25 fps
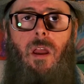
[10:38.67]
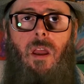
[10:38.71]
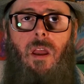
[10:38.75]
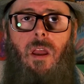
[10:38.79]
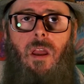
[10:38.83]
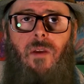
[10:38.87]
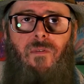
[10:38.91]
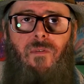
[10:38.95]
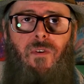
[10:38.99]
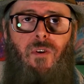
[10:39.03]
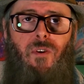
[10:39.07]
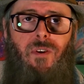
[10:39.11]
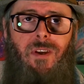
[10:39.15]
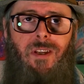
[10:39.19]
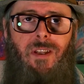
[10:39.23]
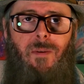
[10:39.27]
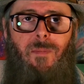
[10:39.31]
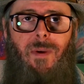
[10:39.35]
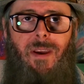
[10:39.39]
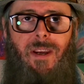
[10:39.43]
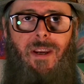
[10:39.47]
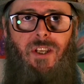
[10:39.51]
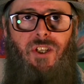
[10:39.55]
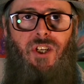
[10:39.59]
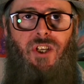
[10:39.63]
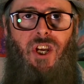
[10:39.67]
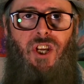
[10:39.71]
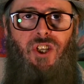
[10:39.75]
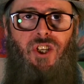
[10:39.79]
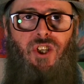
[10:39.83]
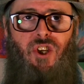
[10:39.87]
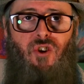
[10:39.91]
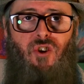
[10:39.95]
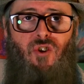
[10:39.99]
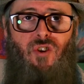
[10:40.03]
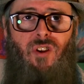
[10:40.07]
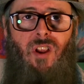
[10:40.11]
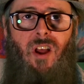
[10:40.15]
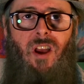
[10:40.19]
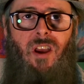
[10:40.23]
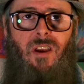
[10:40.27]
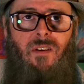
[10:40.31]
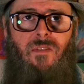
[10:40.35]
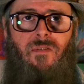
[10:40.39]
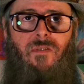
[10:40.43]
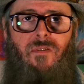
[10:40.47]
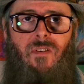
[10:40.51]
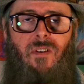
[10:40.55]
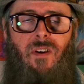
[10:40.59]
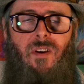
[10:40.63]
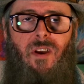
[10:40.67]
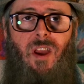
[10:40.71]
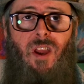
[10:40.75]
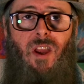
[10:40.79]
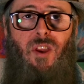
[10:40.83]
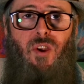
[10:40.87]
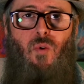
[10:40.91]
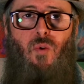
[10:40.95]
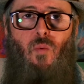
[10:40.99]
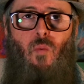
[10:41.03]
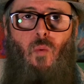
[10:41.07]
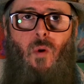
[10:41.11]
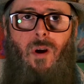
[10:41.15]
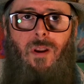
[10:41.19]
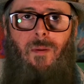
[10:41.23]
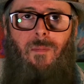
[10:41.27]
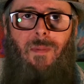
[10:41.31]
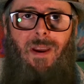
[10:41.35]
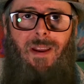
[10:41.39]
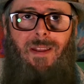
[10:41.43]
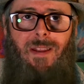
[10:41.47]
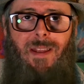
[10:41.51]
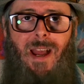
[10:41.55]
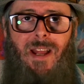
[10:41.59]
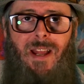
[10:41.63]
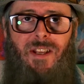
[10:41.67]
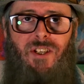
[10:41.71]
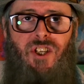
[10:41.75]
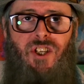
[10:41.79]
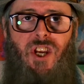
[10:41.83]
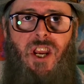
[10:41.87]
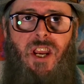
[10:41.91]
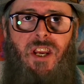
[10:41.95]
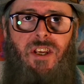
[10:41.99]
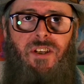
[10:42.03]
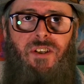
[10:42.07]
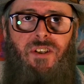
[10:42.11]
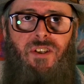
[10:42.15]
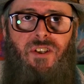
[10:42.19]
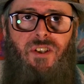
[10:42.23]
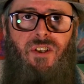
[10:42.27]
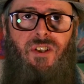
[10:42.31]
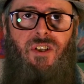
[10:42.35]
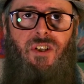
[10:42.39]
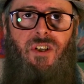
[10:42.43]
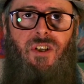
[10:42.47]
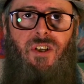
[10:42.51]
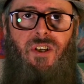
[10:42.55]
If you need to make a change in your life and you want to make that change,